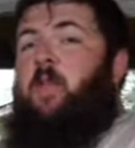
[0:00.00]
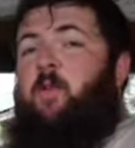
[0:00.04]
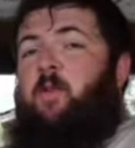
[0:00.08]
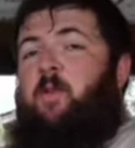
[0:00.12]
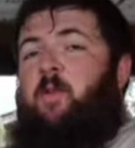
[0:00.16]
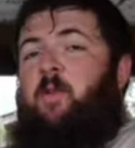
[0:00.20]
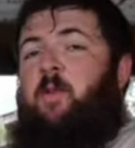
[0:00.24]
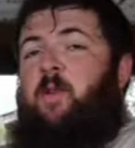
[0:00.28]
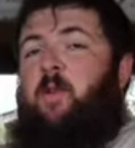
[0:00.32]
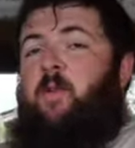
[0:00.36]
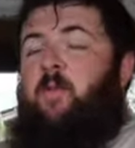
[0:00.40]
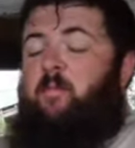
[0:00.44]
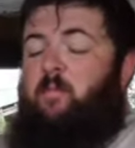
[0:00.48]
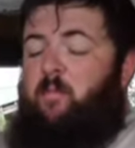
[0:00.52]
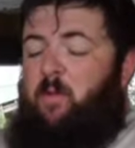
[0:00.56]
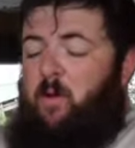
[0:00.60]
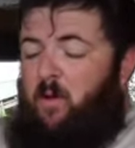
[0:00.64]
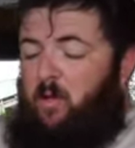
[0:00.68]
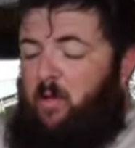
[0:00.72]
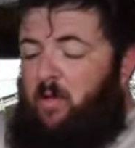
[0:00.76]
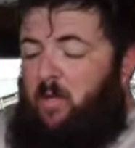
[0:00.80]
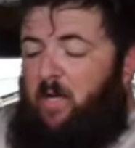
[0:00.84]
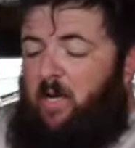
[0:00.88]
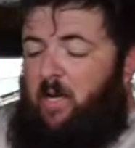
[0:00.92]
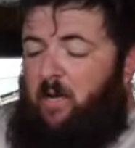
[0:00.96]
You would
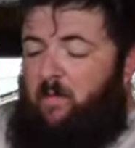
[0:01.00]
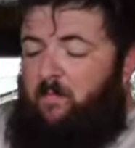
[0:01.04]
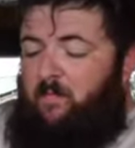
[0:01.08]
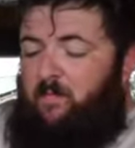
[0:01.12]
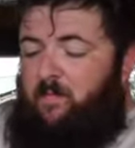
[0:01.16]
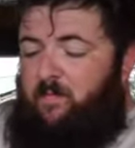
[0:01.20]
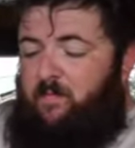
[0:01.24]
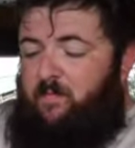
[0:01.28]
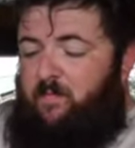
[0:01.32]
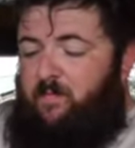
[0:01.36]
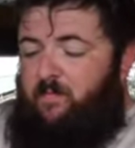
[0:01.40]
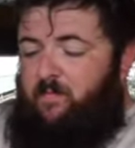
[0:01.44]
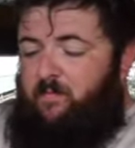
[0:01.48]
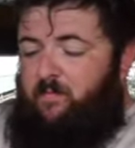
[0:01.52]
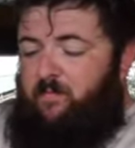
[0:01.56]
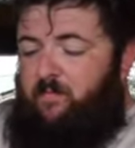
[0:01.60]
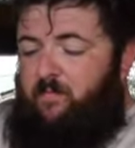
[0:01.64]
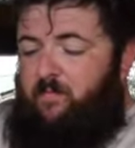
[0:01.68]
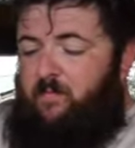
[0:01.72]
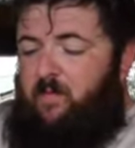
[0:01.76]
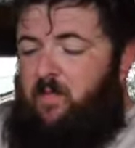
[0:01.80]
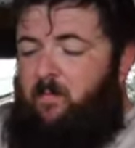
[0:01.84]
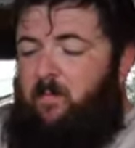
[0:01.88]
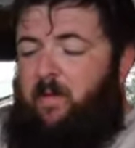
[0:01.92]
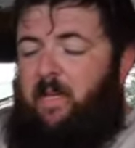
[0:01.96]
pull it up
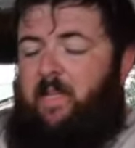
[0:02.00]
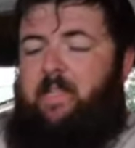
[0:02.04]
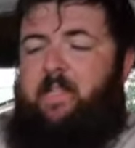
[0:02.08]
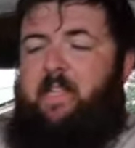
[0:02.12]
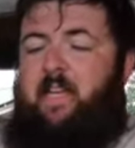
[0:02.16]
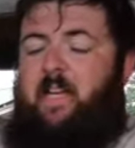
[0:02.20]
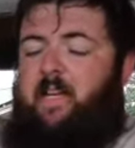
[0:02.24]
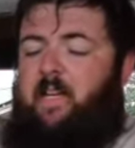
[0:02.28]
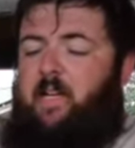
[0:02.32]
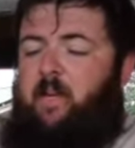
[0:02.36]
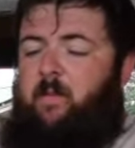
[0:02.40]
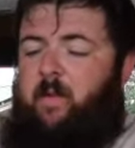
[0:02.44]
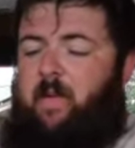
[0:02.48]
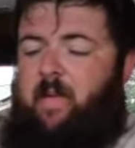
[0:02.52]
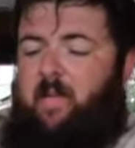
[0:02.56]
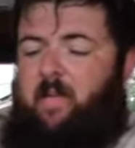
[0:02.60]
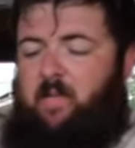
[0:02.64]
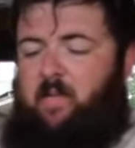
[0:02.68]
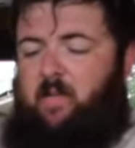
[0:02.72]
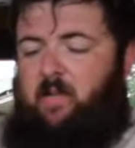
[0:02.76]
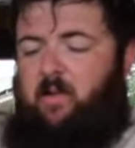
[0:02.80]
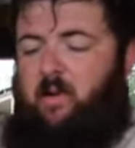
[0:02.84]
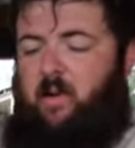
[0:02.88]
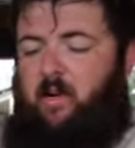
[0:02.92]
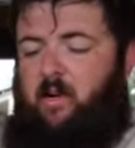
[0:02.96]
to make that come out of
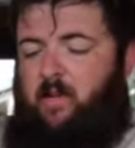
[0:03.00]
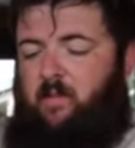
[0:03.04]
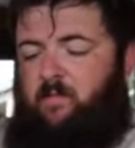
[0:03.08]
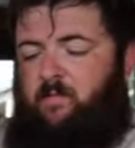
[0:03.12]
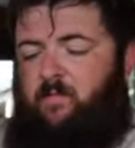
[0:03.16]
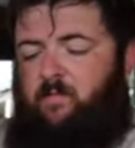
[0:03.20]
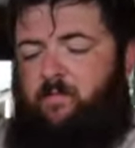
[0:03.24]
the ground.